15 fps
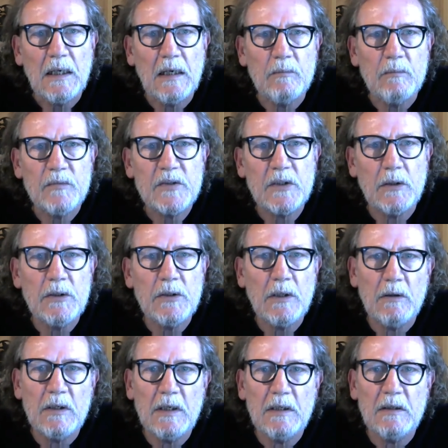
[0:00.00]
So
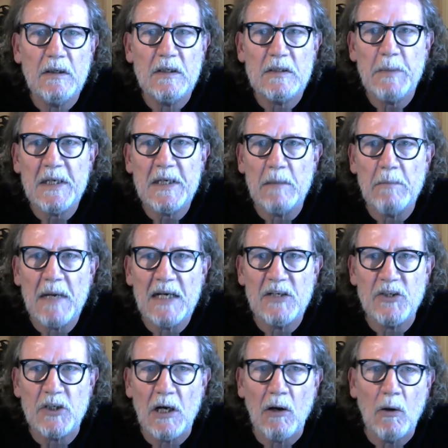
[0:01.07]
it's been a
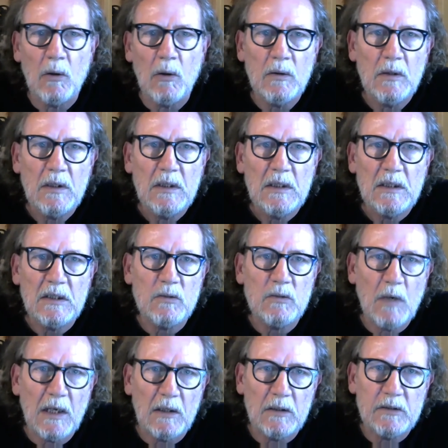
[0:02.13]
major goal as
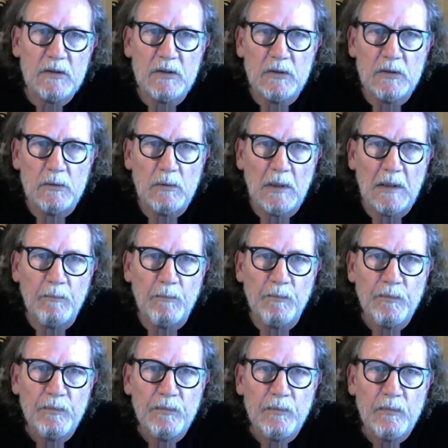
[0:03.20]
well to
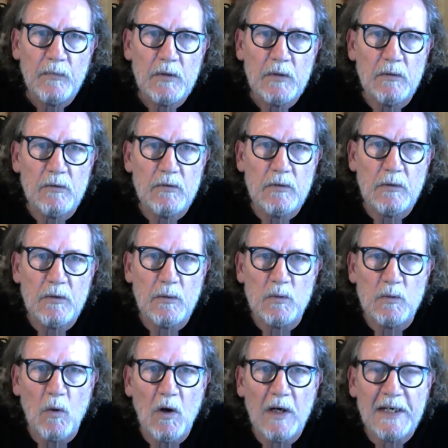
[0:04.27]
as
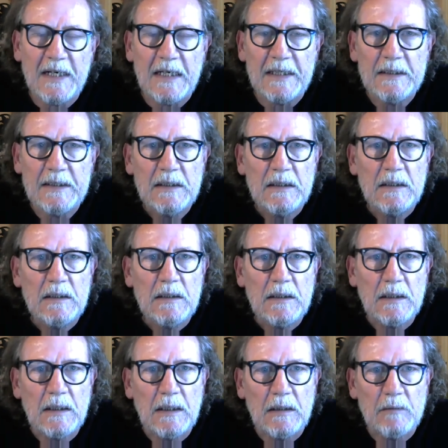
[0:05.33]
widely
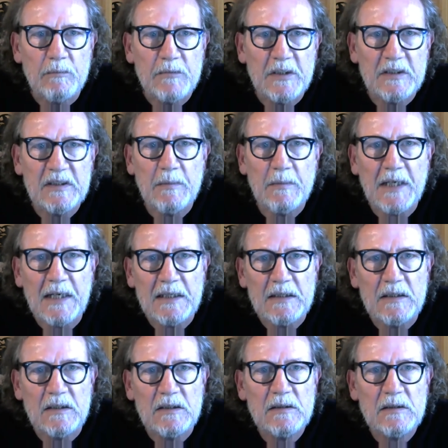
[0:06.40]
disseminate
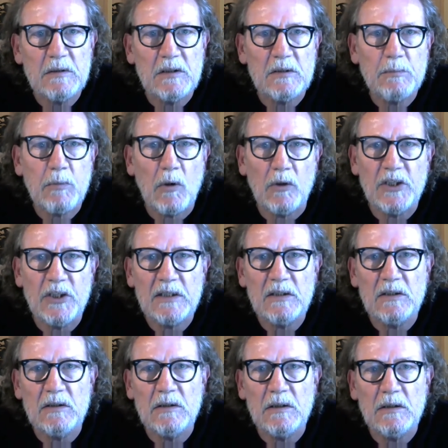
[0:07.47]
this project
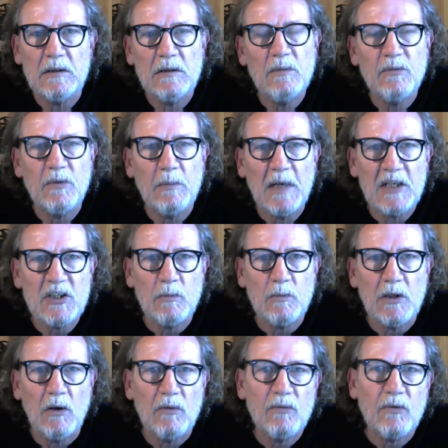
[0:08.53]
and the information we
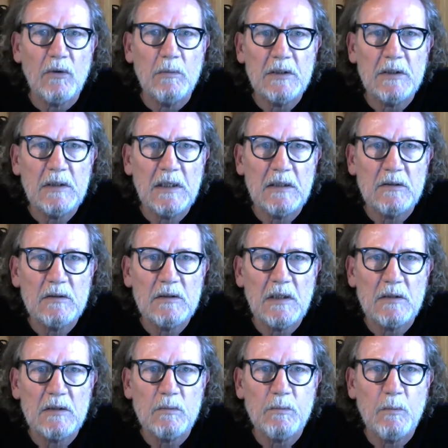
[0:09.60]
got from it as
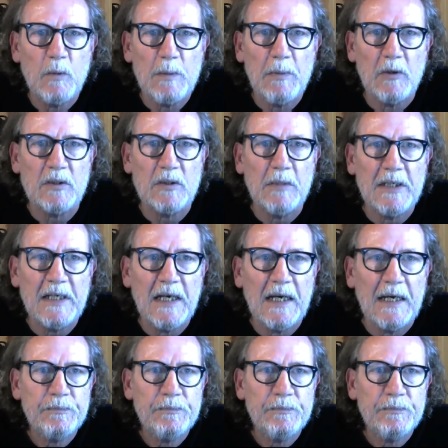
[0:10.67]
we possibly can.